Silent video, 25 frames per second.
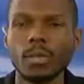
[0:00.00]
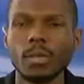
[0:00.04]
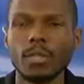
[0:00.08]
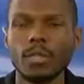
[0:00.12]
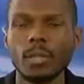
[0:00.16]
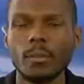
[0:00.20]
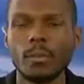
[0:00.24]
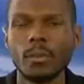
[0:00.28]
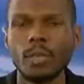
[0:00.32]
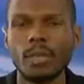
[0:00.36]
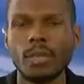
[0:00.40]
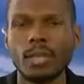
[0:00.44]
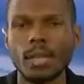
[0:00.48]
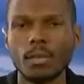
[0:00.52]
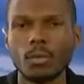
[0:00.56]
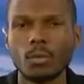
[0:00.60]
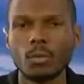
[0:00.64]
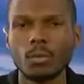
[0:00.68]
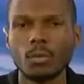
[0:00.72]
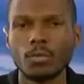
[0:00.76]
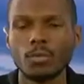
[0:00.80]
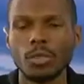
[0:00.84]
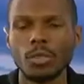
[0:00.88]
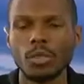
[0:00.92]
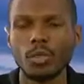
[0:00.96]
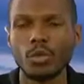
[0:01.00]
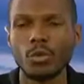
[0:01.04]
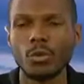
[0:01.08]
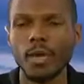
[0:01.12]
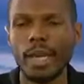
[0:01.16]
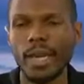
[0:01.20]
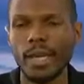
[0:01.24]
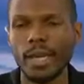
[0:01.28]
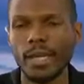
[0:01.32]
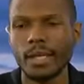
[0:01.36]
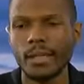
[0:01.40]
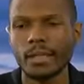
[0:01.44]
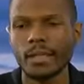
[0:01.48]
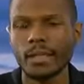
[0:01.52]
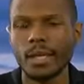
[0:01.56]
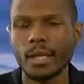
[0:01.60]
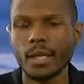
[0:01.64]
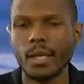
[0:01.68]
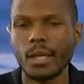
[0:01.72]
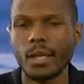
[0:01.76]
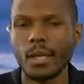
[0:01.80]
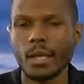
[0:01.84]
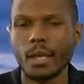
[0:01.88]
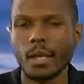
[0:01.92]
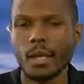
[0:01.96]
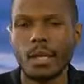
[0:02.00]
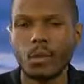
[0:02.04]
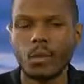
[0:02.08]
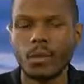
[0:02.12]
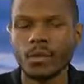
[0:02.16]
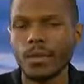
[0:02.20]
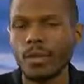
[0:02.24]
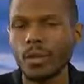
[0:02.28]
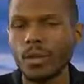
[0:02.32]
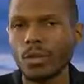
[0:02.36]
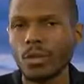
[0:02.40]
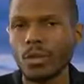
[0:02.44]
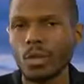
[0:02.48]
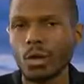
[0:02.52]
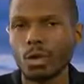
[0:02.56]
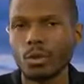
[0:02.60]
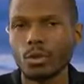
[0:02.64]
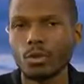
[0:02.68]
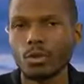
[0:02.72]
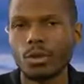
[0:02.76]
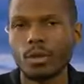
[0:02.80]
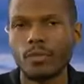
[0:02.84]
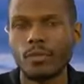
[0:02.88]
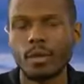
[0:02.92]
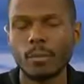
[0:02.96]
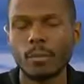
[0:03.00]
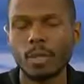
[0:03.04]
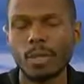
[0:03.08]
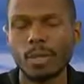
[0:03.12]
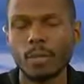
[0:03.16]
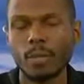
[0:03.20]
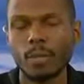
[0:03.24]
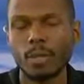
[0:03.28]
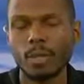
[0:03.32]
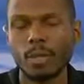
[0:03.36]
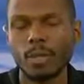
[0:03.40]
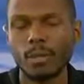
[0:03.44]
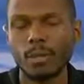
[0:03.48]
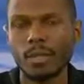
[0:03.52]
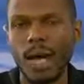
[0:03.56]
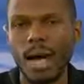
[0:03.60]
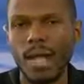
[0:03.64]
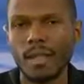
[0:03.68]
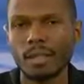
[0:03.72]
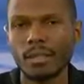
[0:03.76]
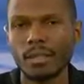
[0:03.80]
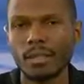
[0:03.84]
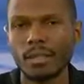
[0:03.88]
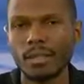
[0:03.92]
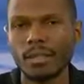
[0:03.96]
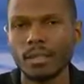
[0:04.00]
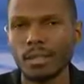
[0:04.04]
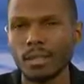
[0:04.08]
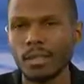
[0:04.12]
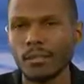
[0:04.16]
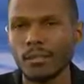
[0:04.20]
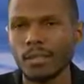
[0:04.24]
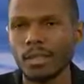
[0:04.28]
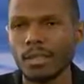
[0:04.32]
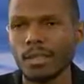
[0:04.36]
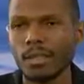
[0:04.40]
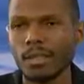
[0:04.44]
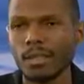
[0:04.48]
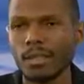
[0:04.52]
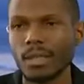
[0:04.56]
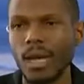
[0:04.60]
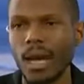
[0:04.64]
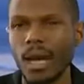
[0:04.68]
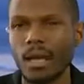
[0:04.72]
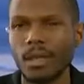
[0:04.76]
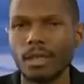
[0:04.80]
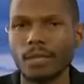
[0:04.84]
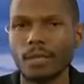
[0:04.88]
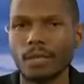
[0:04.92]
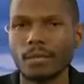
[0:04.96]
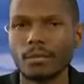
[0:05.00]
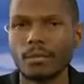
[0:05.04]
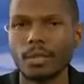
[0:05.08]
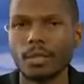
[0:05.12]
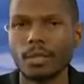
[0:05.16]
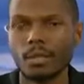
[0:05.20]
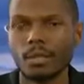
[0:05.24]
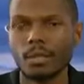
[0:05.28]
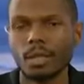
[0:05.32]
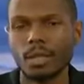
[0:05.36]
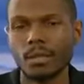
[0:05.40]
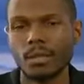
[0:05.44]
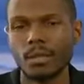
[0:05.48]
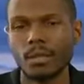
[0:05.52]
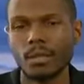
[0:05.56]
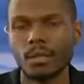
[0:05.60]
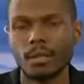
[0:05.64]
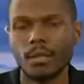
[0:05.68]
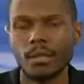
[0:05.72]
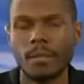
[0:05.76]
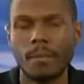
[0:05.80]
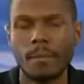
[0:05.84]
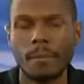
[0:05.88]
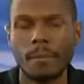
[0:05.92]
It's something that's ingrained within the culture of the people and the politics of the society of this nation.